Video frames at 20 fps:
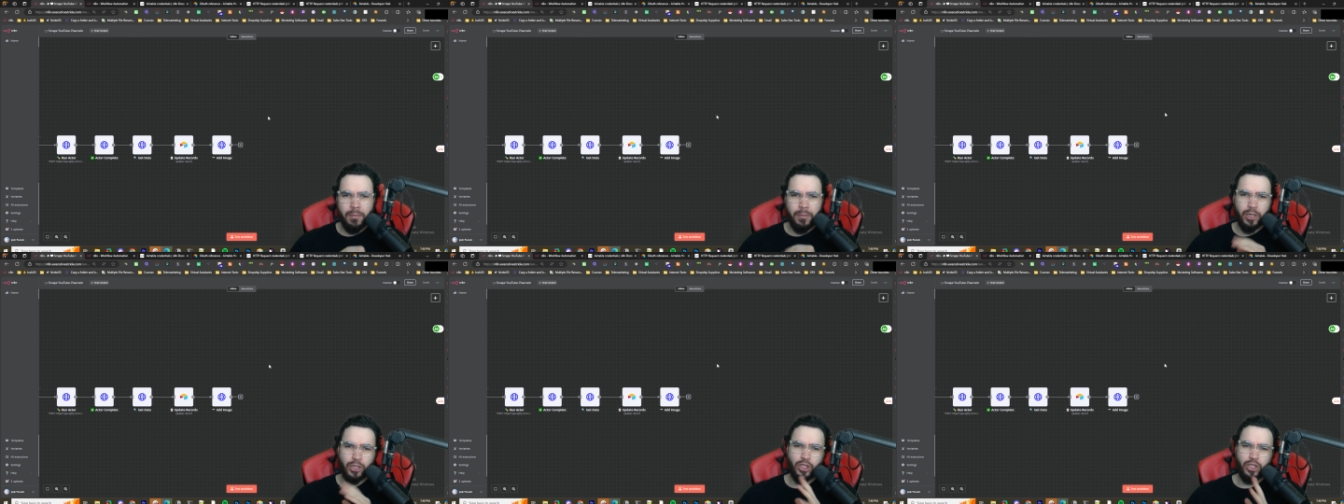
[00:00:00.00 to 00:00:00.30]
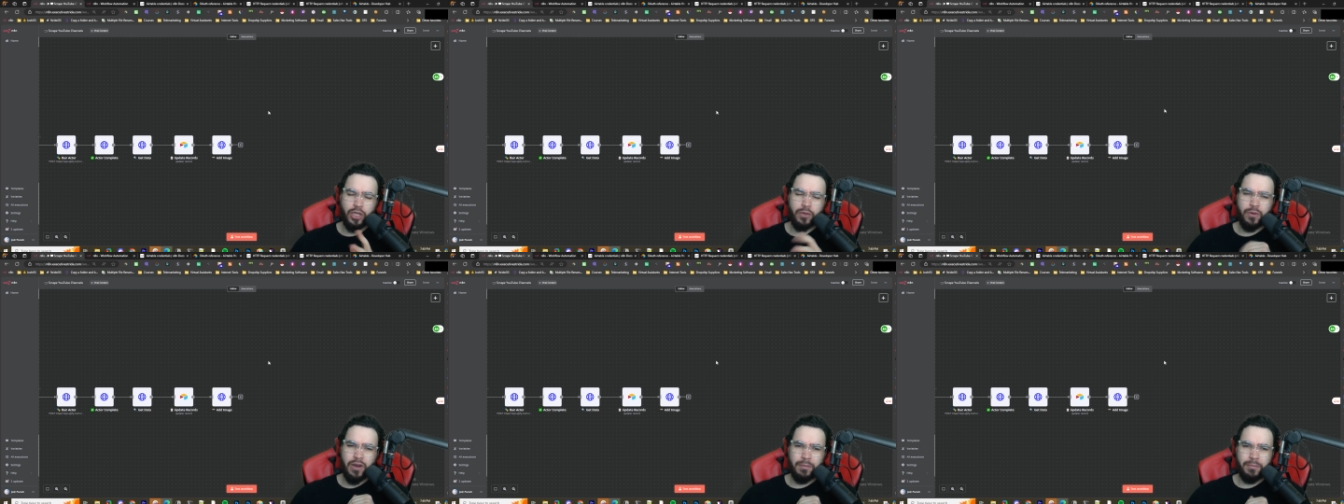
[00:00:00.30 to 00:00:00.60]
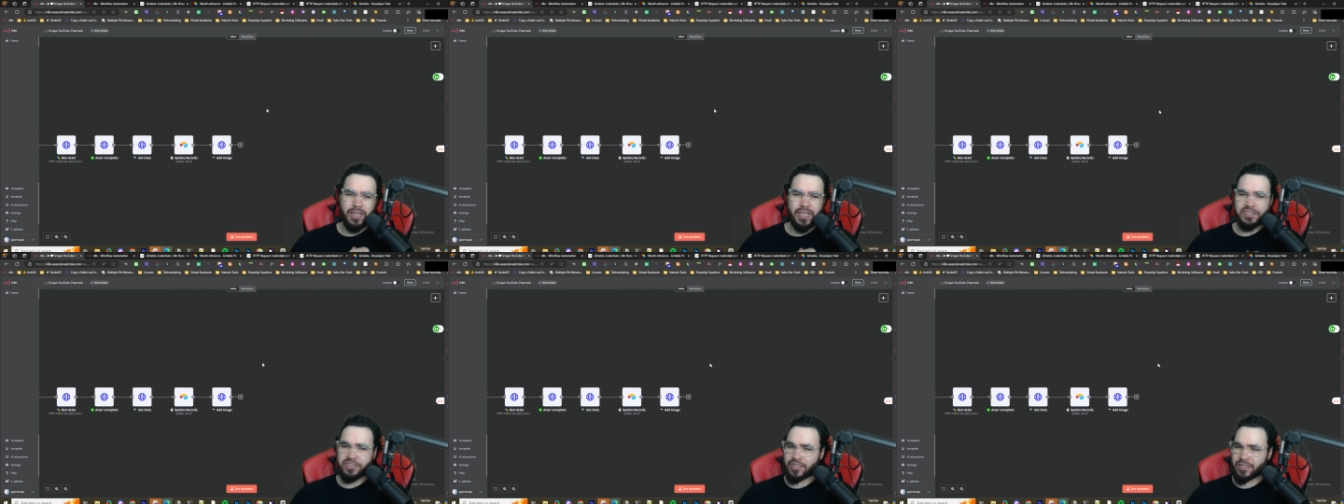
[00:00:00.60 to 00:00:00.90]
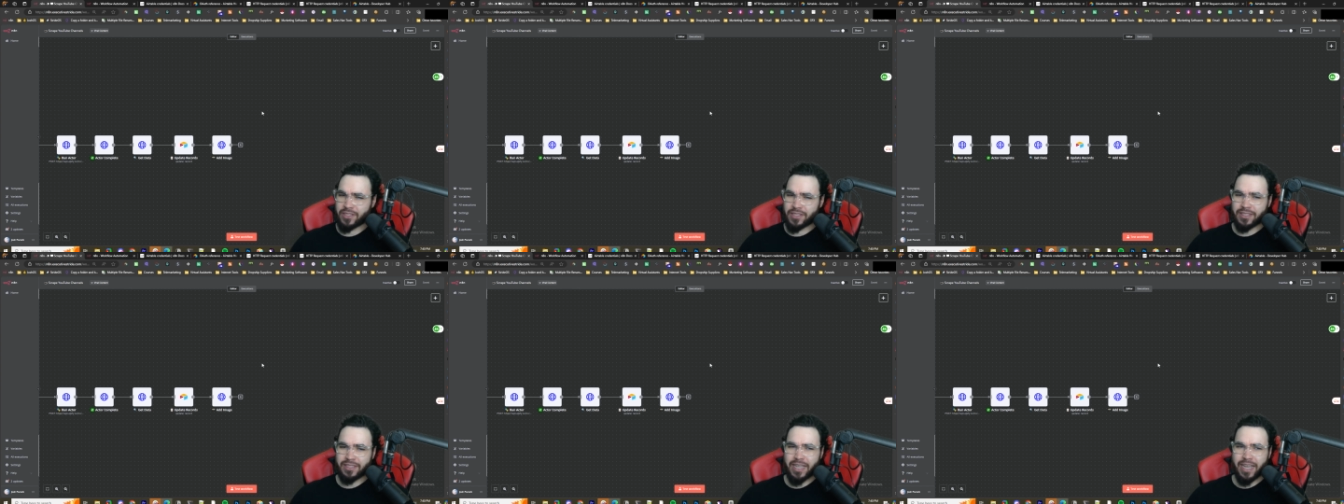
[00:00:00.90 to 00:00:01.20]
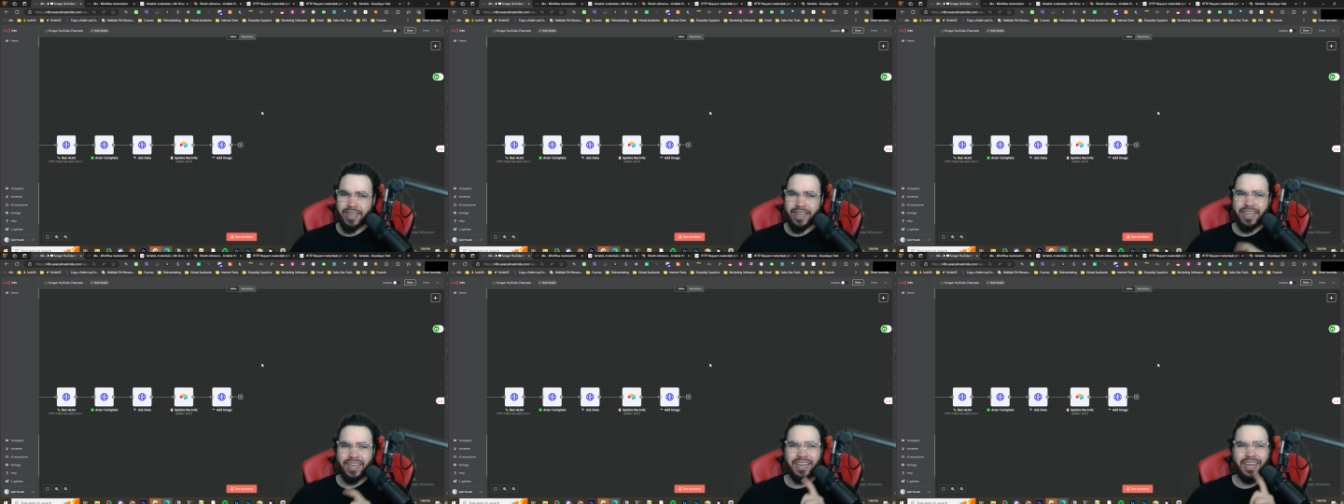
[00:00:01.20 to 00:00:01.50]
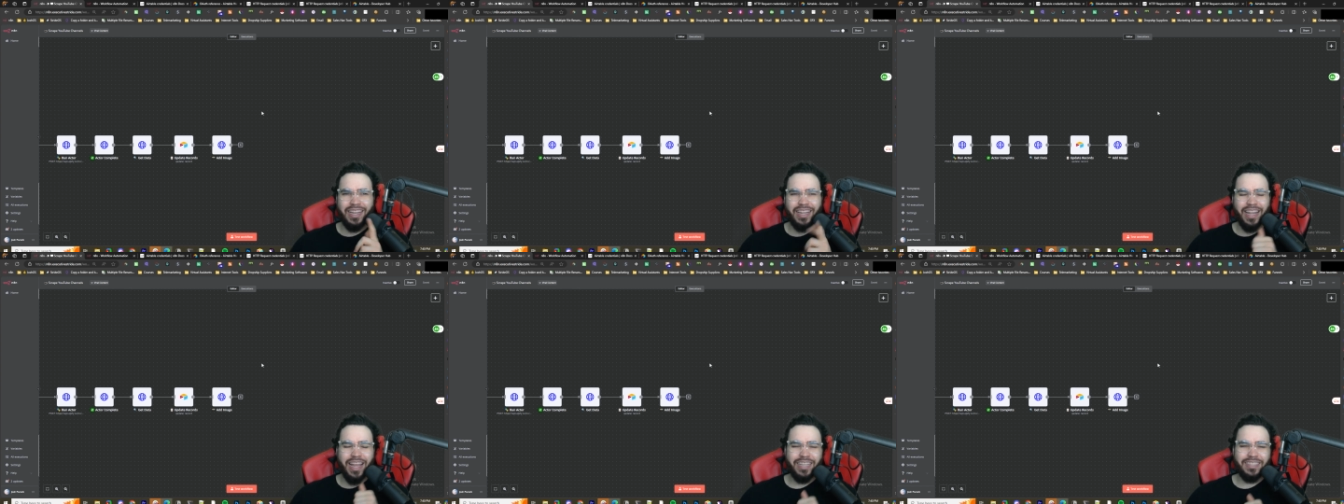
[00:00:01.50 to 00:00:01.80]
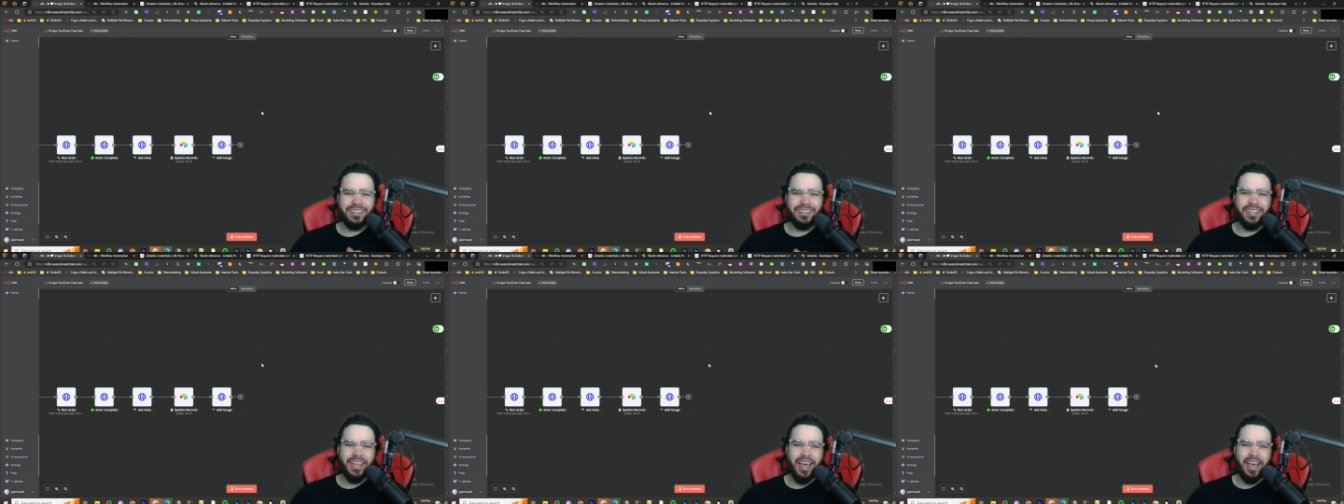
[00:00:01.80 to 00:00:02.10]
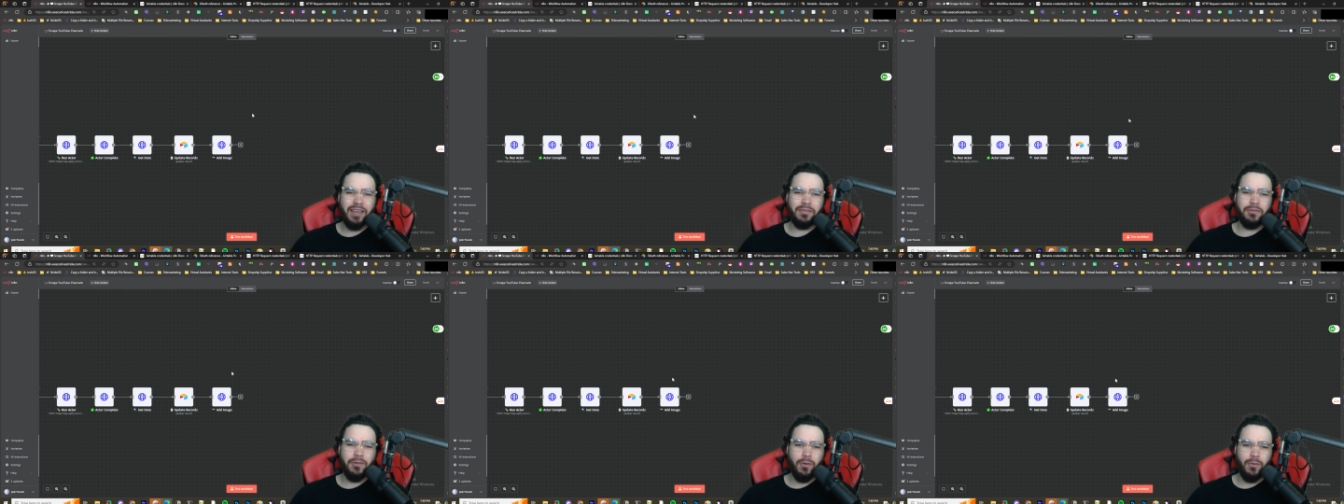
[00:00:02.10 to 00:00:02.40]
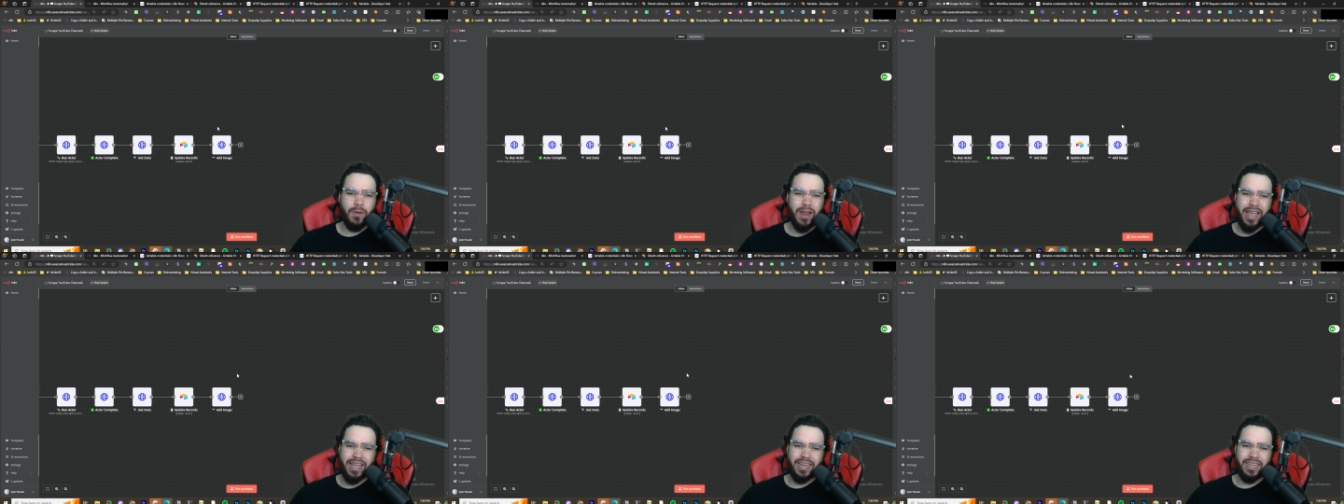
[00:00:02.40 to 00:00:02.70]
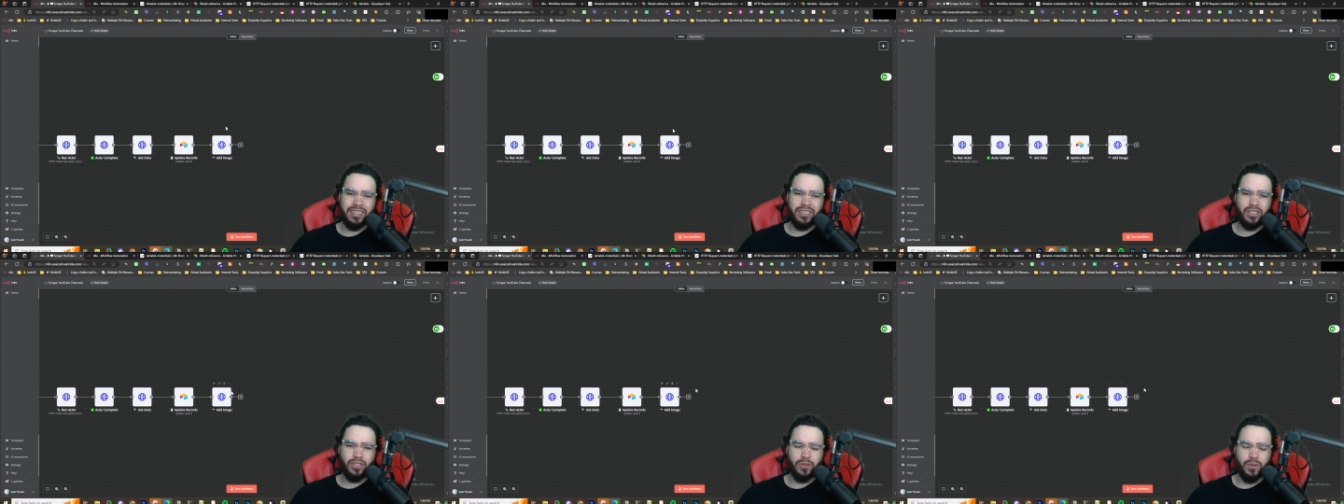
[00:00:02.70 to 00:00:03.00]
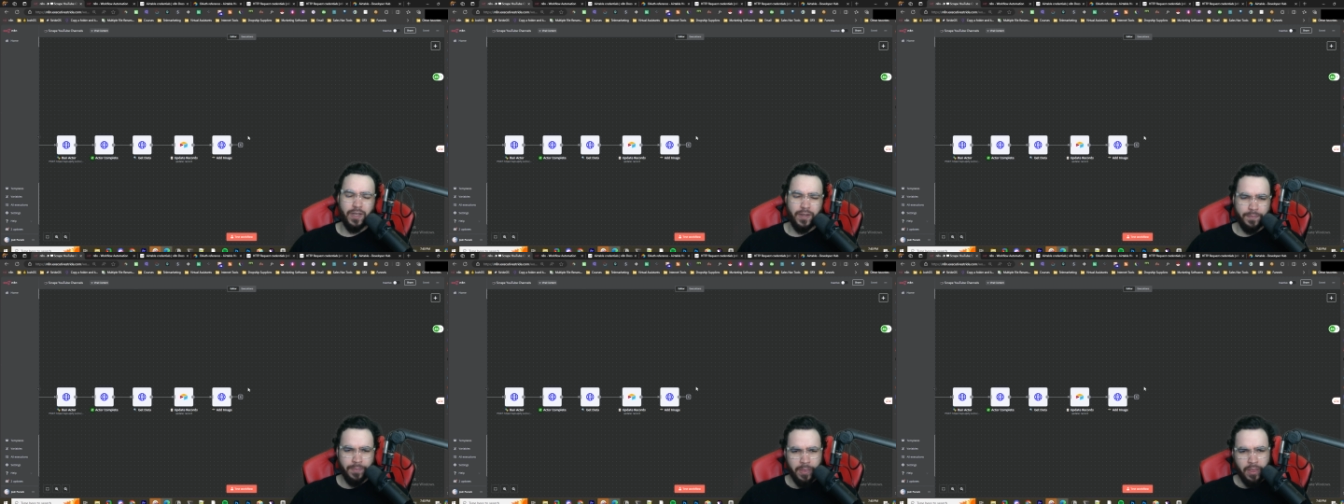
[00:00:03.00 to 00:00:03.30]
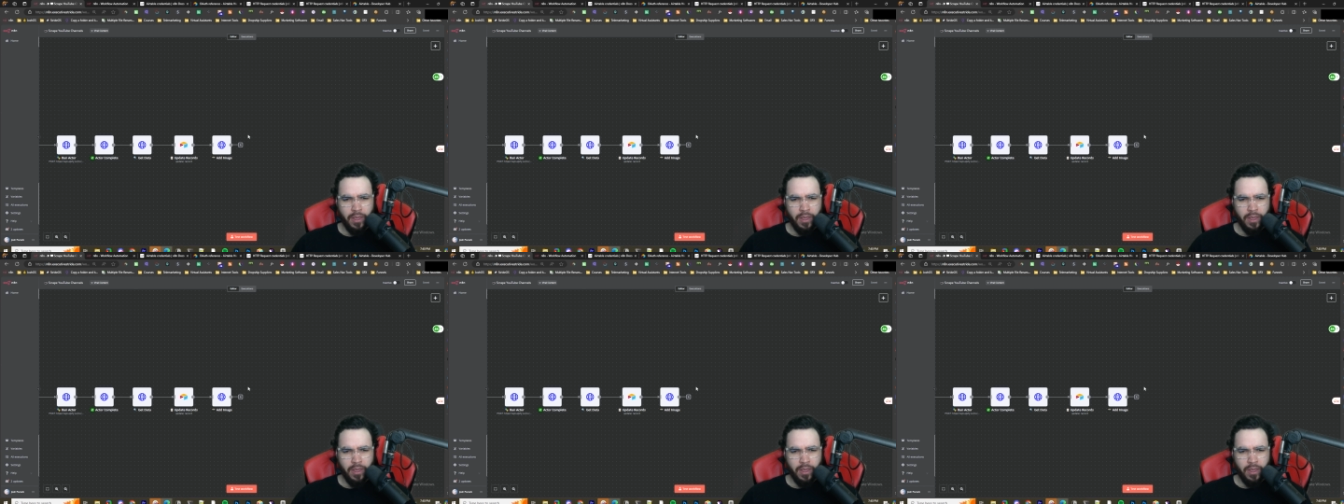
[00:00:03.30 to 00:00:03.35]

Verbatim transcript: I'll show you what I mean in just a second. Let's dive right into it.